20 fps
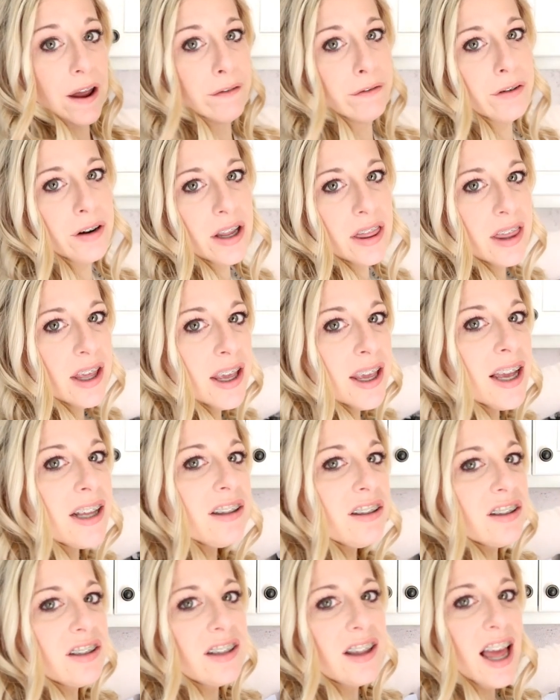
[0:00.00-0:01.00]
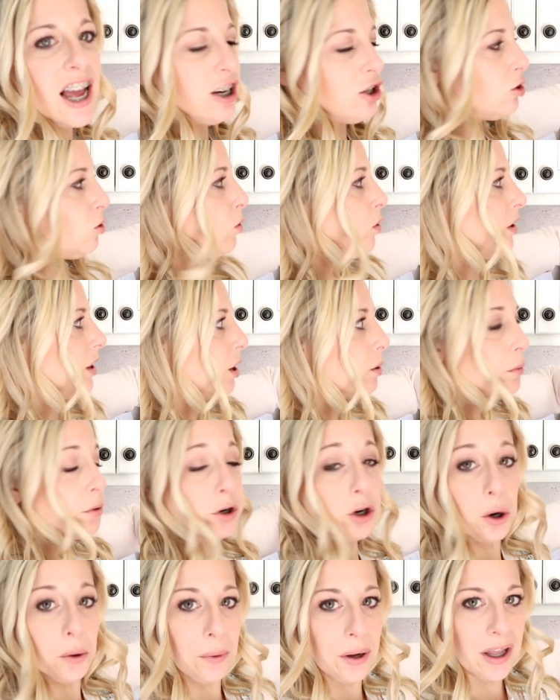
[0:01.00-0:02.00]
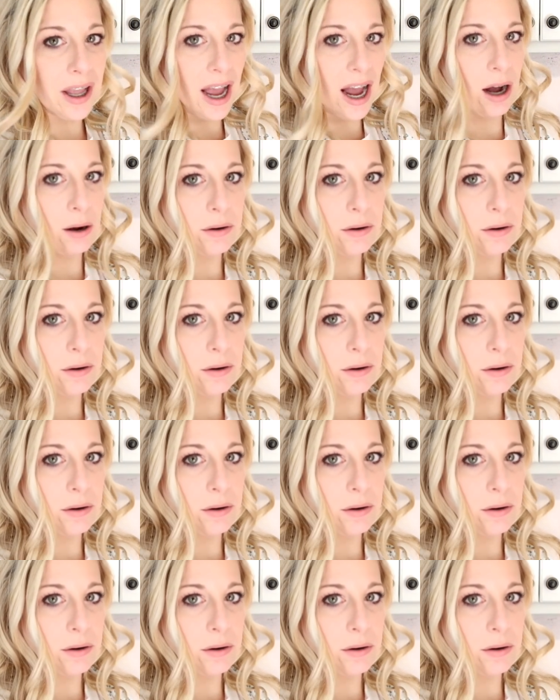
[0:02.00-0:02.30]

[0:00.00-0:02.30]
everything gets to that door that we're going